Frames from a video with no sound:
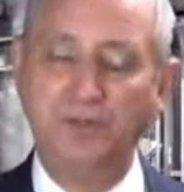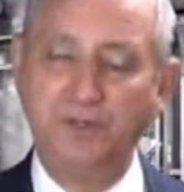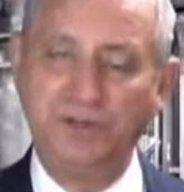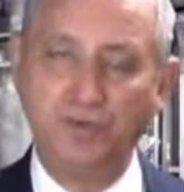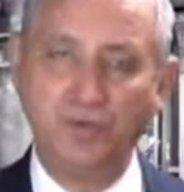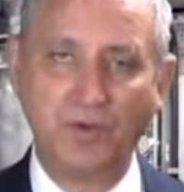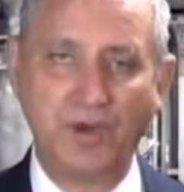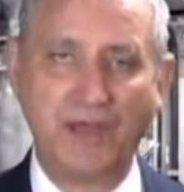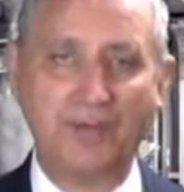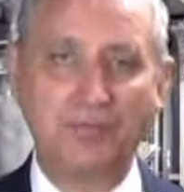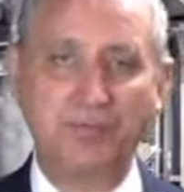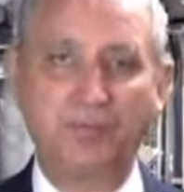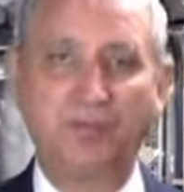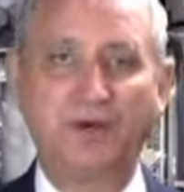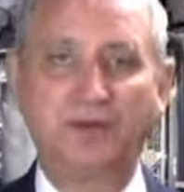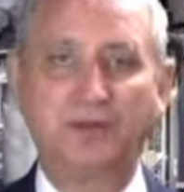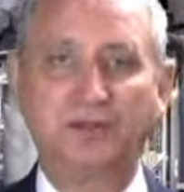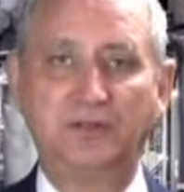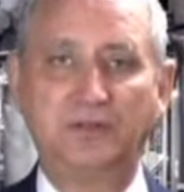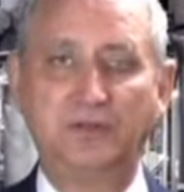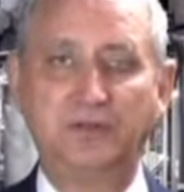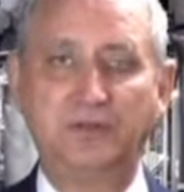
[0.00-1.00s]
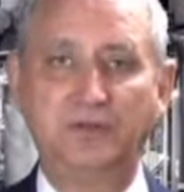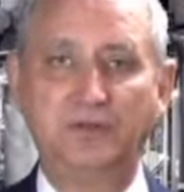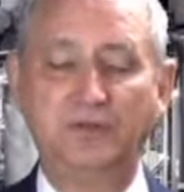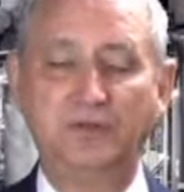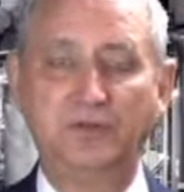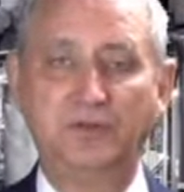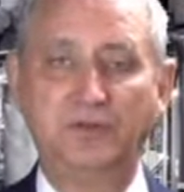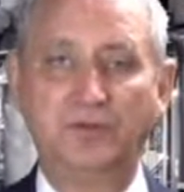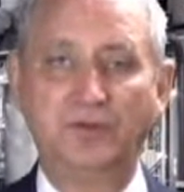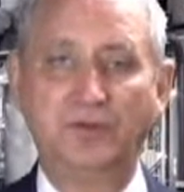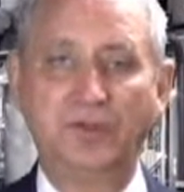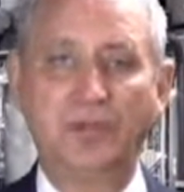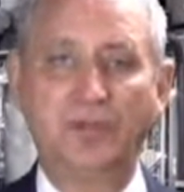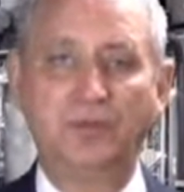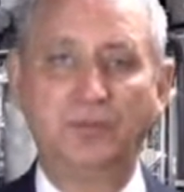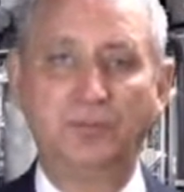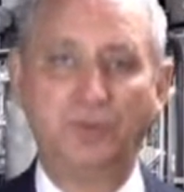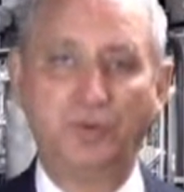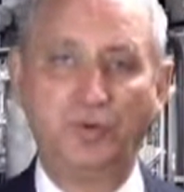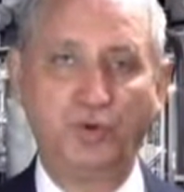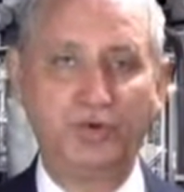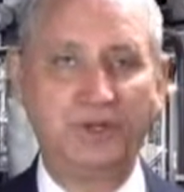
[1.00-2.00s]
Grab a bottle of it,
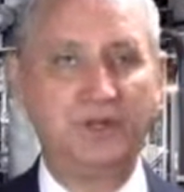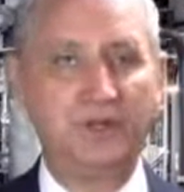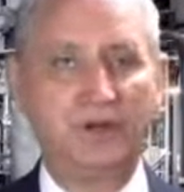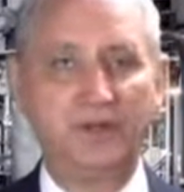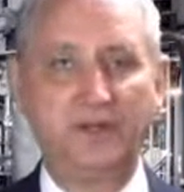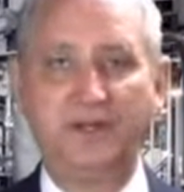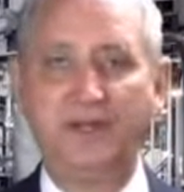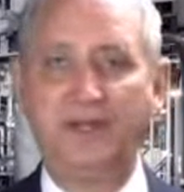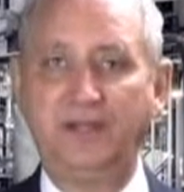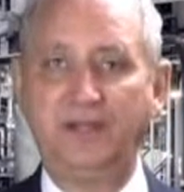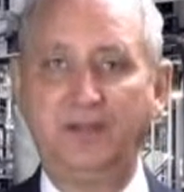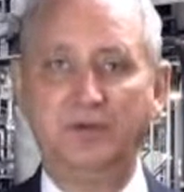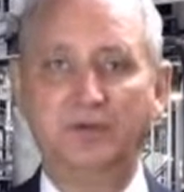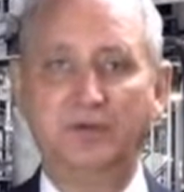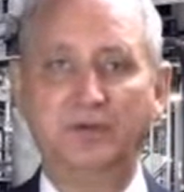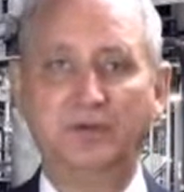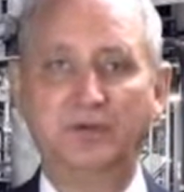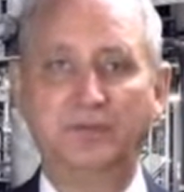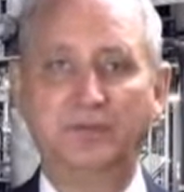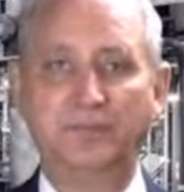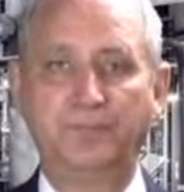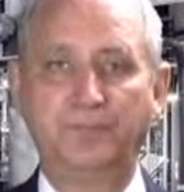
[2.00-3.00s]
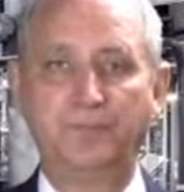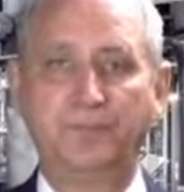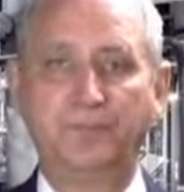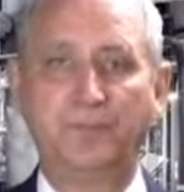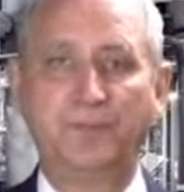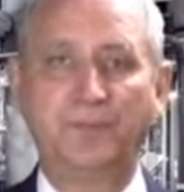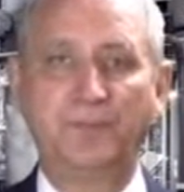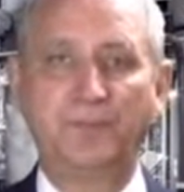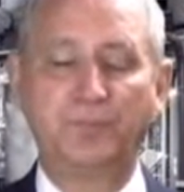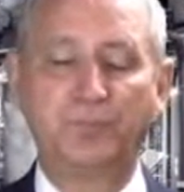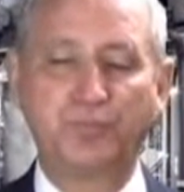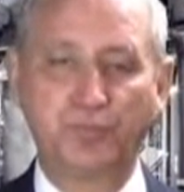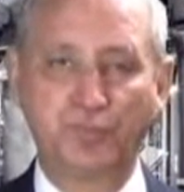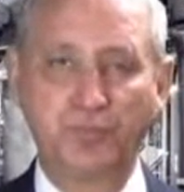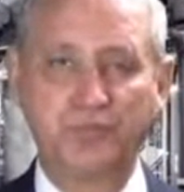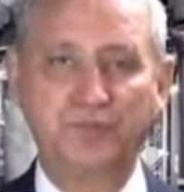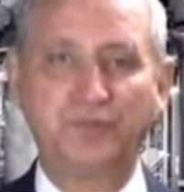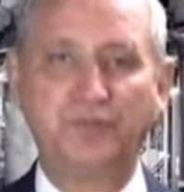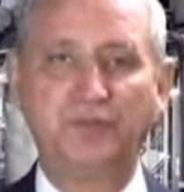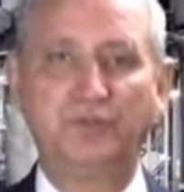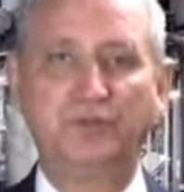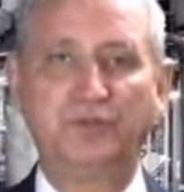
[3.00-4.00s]
put it on an acre, prove
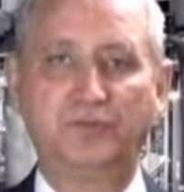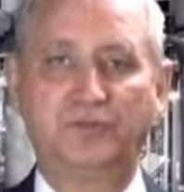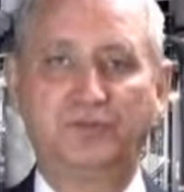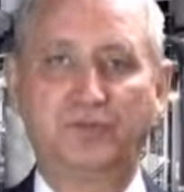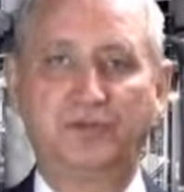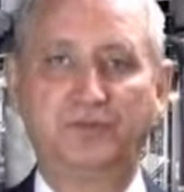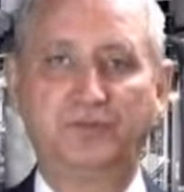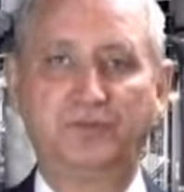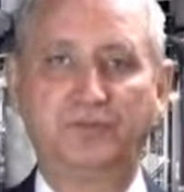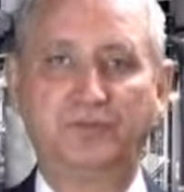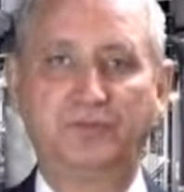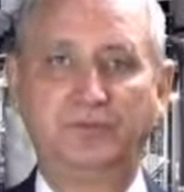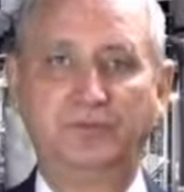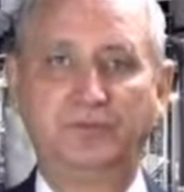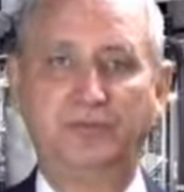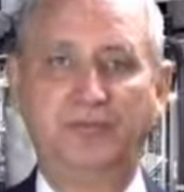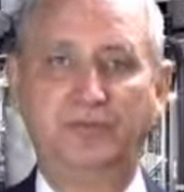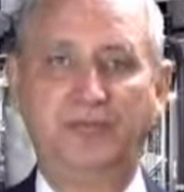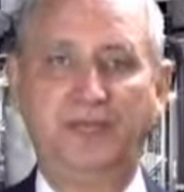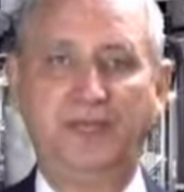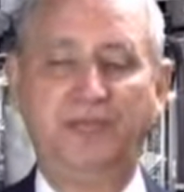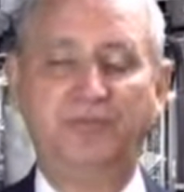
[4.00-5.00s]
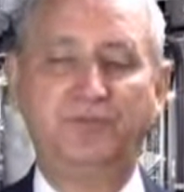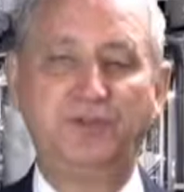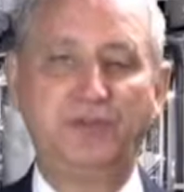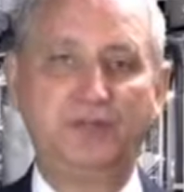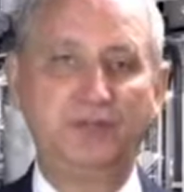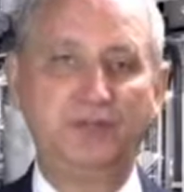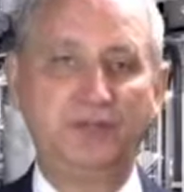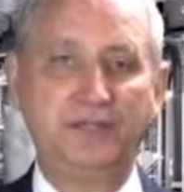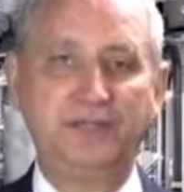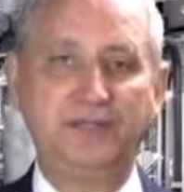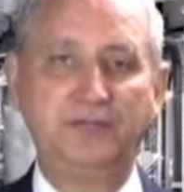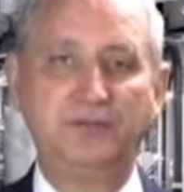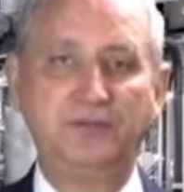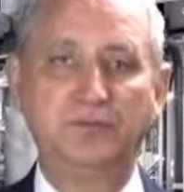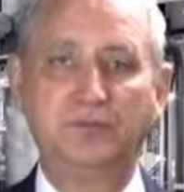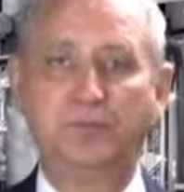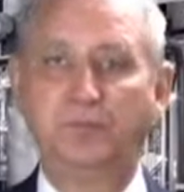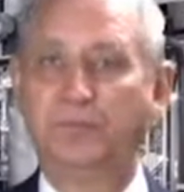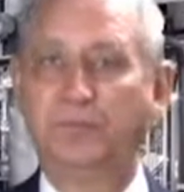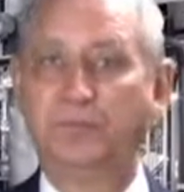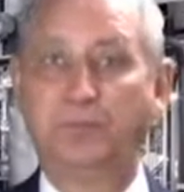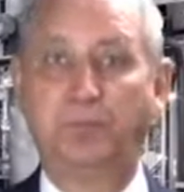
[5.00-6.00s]
it to yourself. If you like it,
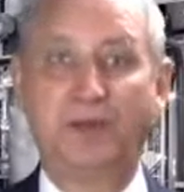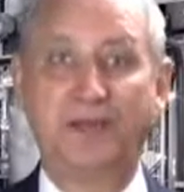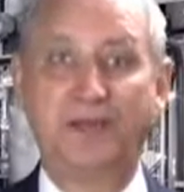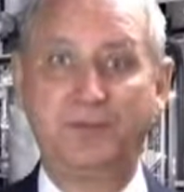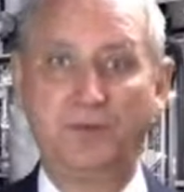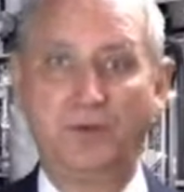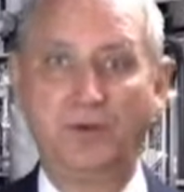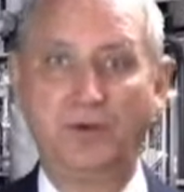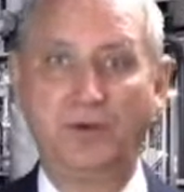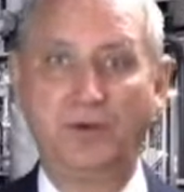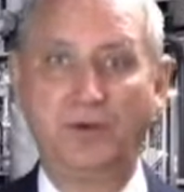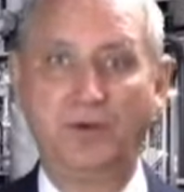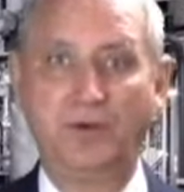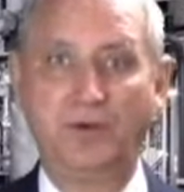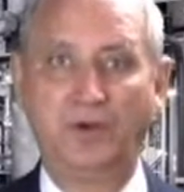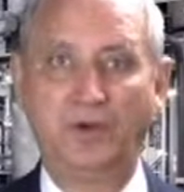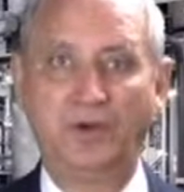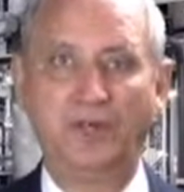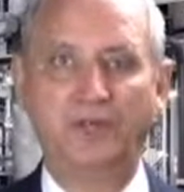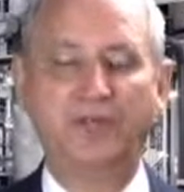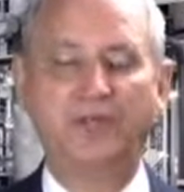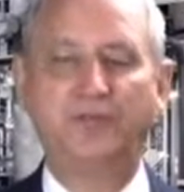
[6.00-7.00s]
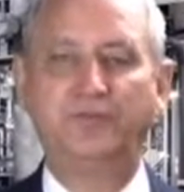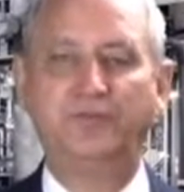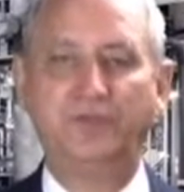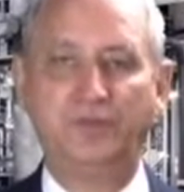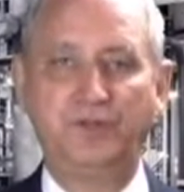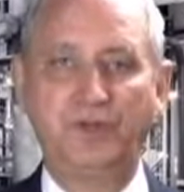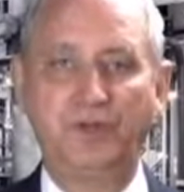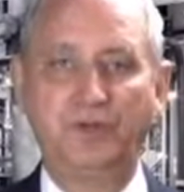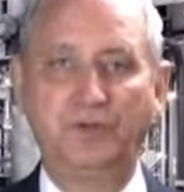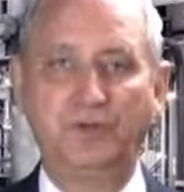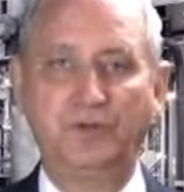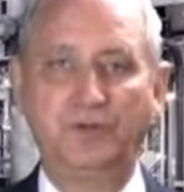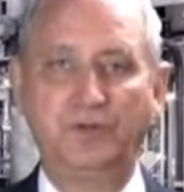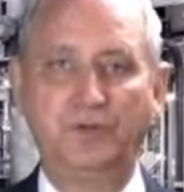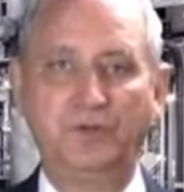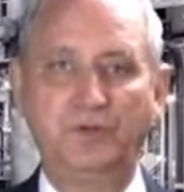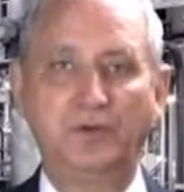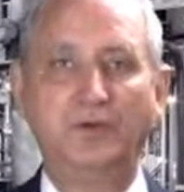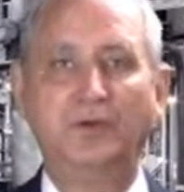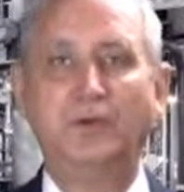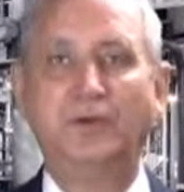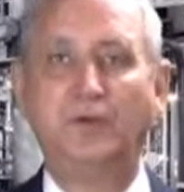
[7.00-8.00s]
buy more. If you don't,
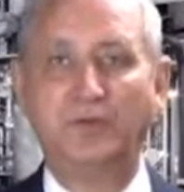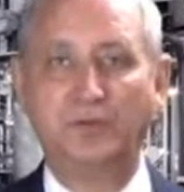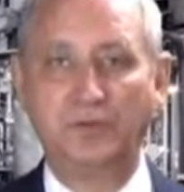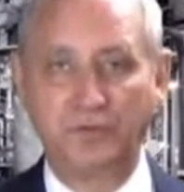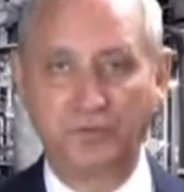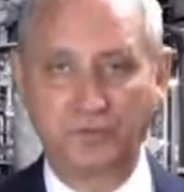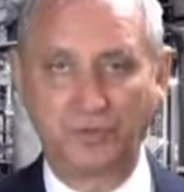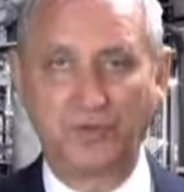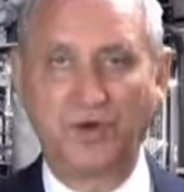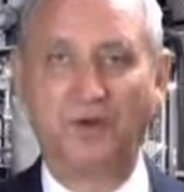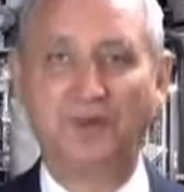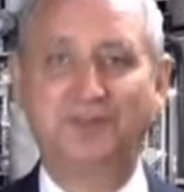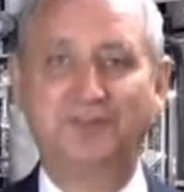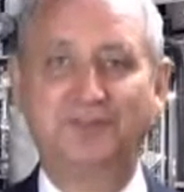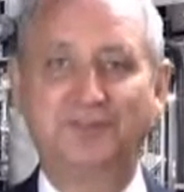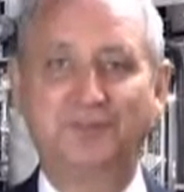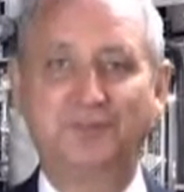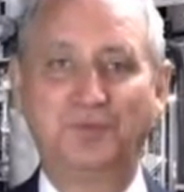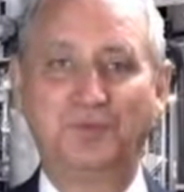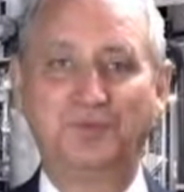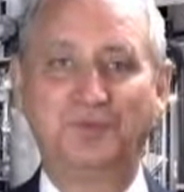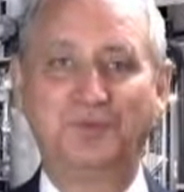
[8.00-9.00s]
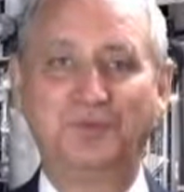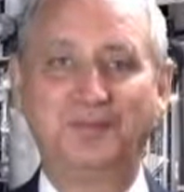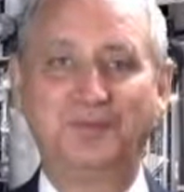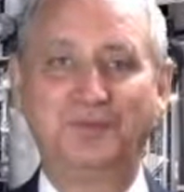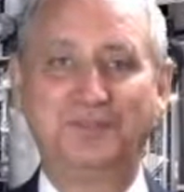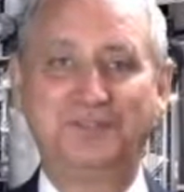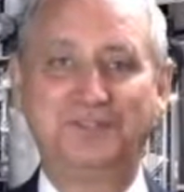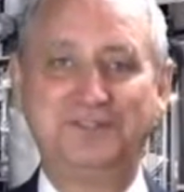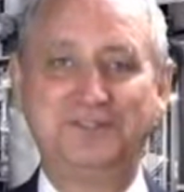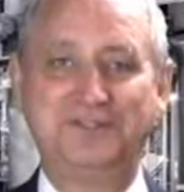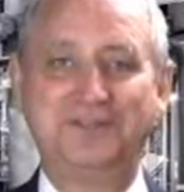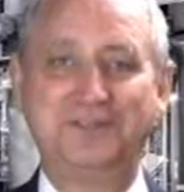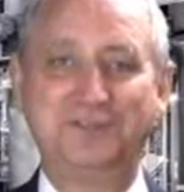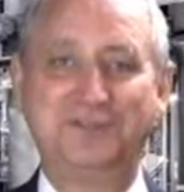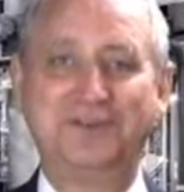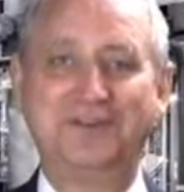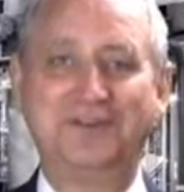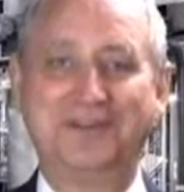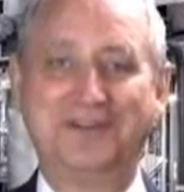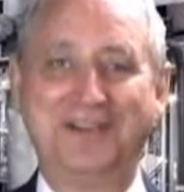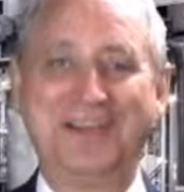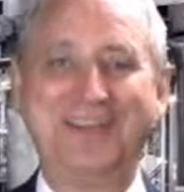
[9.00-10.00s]
call us and we'll tell you what you did
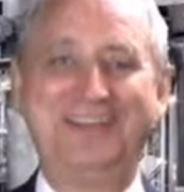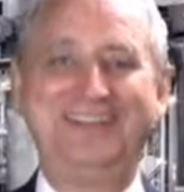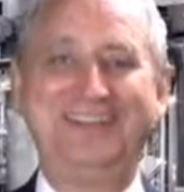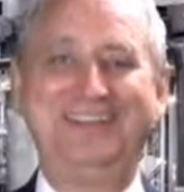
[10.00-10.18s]
wrong.